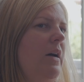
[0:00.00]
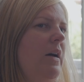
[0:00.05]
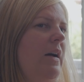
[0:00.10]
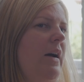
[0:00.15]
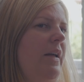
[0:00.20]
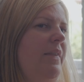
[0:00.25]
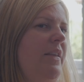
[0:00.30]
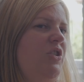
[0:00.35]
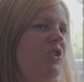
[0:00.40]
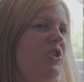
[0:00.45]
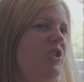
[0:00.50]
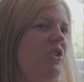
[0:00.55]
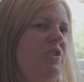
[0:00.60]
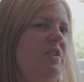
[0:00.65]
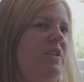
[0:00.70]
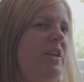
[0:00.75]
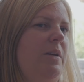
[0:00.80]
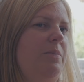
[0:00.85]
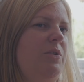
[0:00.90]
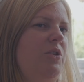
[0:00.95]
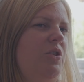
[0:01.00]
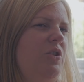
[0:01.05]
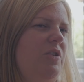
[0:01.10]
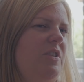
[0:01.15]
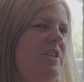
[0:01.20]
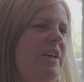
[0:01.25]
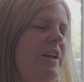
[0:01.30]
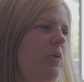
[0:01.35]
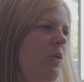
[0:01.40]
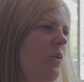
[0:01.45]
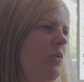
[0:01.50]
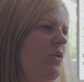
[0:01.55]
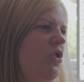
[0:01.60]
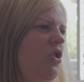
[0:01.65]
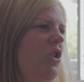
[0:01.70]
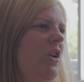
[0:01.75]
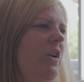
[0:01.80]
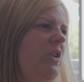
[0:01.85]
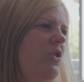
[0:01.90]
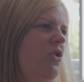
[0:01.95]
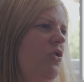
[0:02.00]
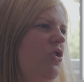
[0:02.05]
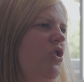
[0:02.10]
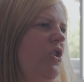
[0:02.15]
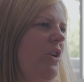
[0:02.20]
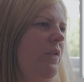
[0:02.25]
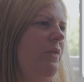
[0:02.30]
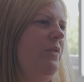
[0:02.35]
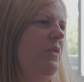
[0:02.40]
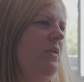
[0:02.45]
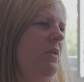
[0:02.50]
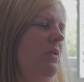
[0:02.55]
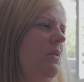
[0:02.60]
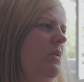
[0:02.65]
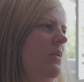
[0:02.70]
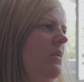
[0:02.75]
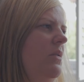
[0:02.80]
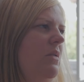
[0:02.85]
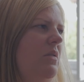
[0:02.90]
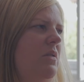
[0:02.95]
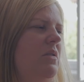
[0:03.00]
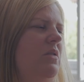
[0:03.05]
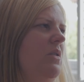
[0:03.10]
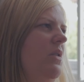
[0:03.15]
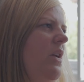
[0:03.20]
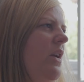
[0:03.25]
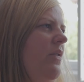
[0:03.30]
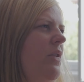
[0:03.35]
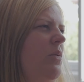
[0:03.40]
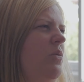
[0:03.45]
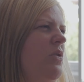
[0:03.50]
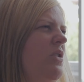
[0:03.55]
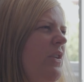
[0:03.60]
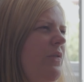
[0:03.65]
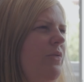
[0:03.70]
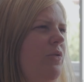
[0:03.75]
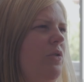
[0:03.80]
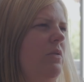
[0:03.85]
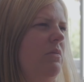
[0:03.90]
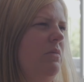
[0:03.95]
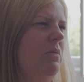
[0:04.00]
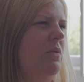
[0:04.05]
And then she just dipped. You could tell there was a change, a shift. Everything was different.